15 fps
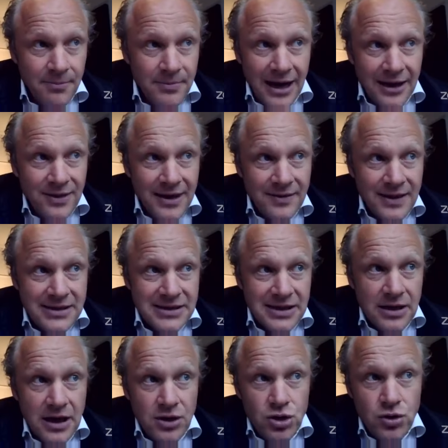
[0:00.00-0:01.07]
I think that's a
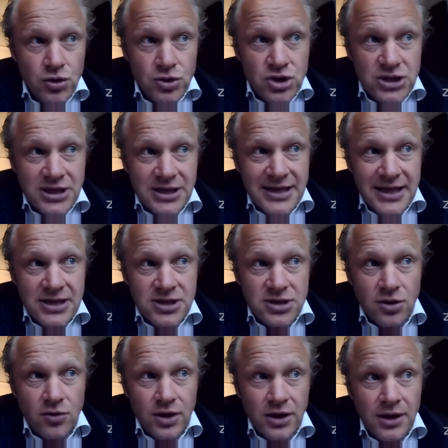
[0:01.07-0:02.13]
huge success
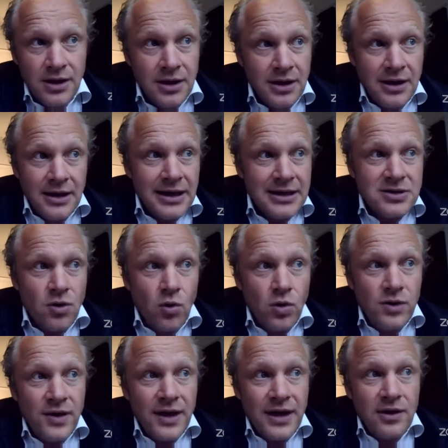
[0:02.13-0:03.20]
story. It's
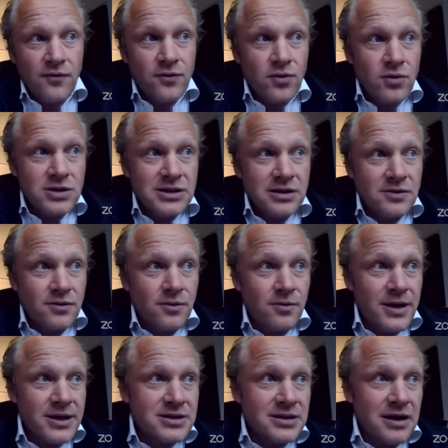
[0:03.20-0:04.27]
all then, of course, a
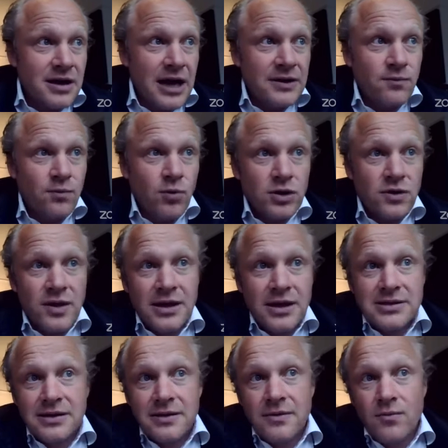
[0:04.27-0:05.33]
question at what
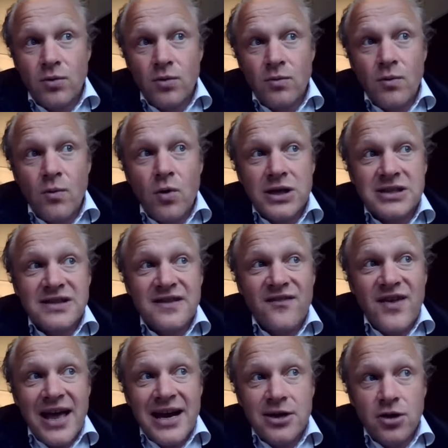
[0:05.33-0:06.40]
is the
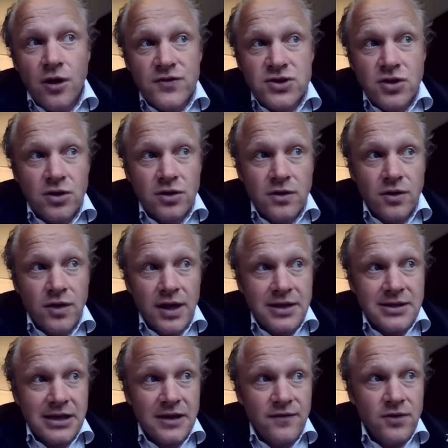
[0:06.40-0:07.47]
value of certain things.
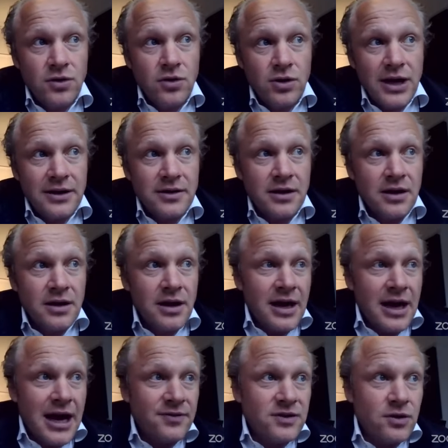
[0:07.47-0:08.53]
And if you look at
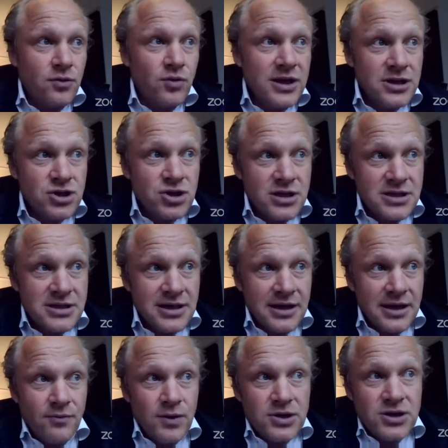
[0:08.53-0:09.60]
the Regis,
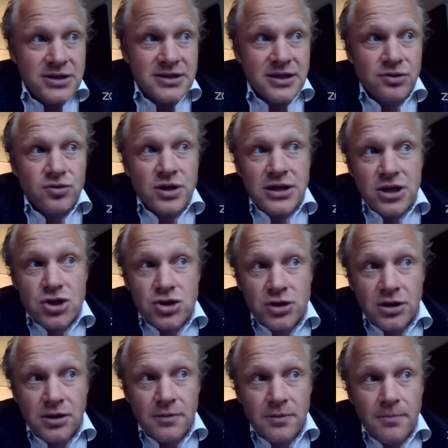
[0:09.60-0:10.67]
which is a
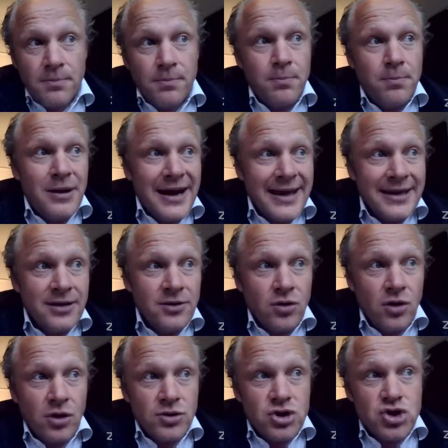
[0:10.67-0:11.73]
traditional player
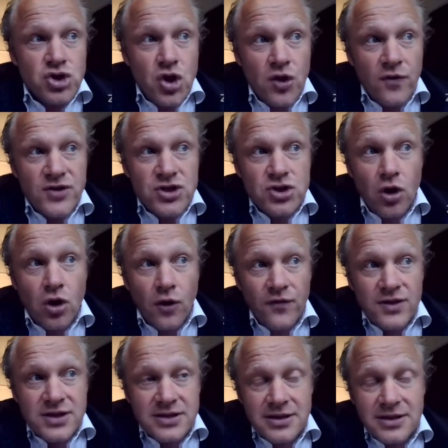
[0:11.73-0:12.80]
on serviced
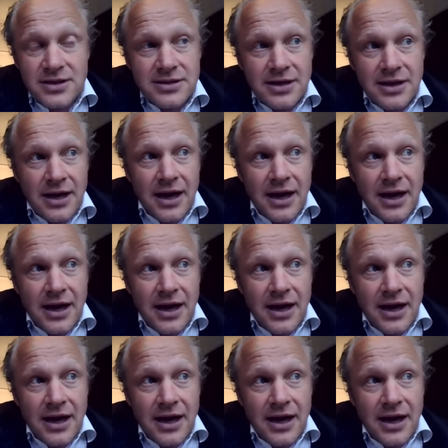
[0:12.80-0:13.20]
offices,